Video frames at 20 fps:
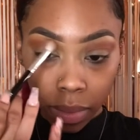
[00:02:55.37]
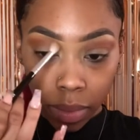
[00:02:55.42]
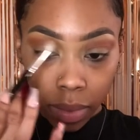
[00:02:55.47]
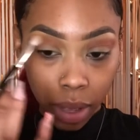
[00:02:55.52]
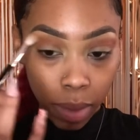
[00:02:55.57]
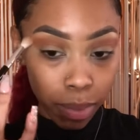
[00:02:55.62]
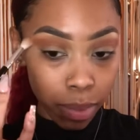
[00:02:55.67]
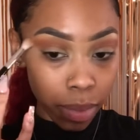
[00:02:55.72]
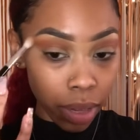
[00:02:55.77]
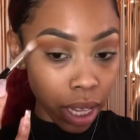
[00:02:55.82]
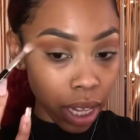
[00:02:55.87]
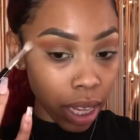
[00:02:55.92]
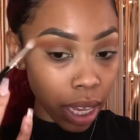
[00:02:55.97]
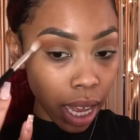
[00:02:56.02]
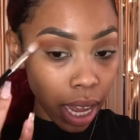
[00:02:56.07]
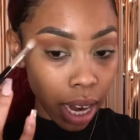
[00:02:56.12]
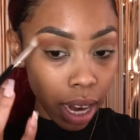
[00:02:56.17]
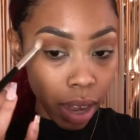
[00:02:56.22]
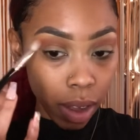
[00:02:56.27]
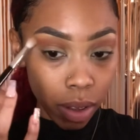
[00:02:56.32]
and blend
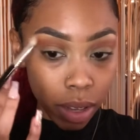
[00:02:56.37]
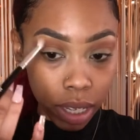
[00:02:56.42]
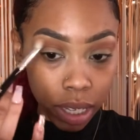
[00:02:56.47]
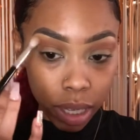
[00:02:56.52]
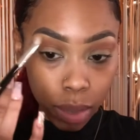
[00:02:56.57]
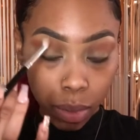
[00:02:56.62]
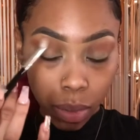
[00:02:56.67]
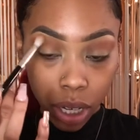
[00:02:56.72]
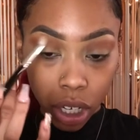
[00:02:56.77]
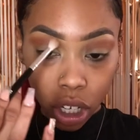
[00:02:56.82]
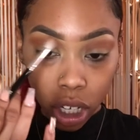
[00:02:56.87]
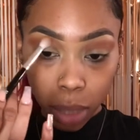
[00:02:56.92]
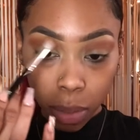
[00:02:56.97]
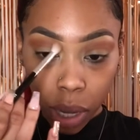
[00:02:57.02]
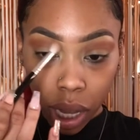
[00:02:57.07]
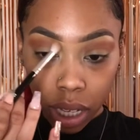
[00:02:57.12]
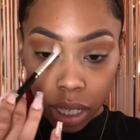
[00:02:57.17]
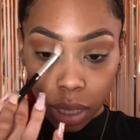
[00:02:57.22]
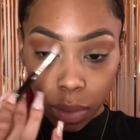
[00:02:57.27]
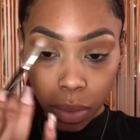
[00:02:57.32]
that out as much as
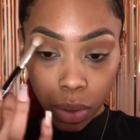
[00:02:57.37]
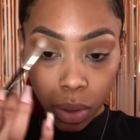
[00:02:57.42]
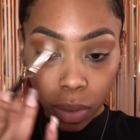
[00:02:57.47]
possible.